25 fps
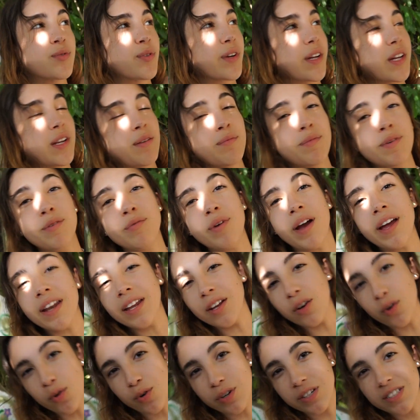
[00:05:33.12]
We're gonna be
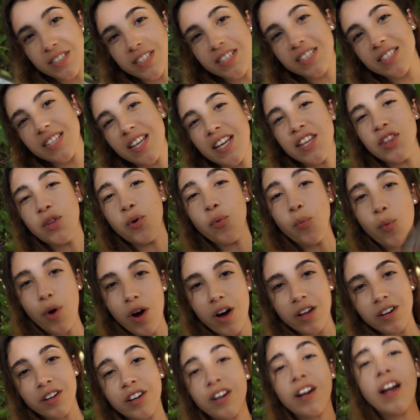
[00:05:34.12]
riding horses in the
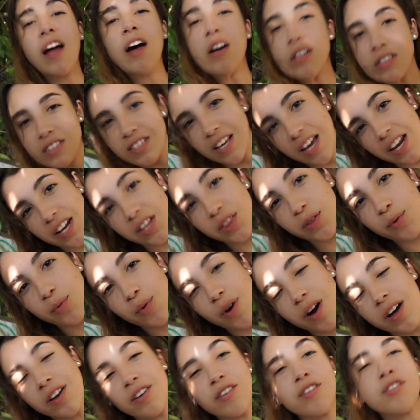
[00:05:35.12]
water, outside of the
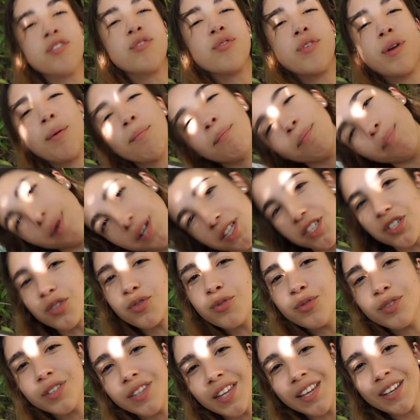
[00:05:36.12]
water, and doing a bunch of
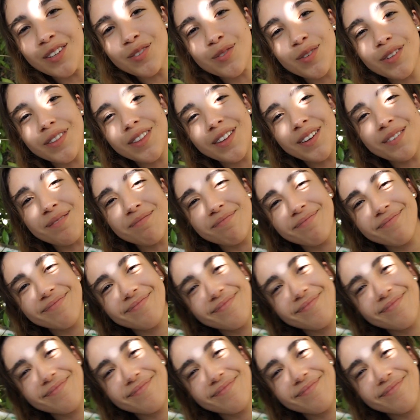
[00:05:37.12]
cool things with them.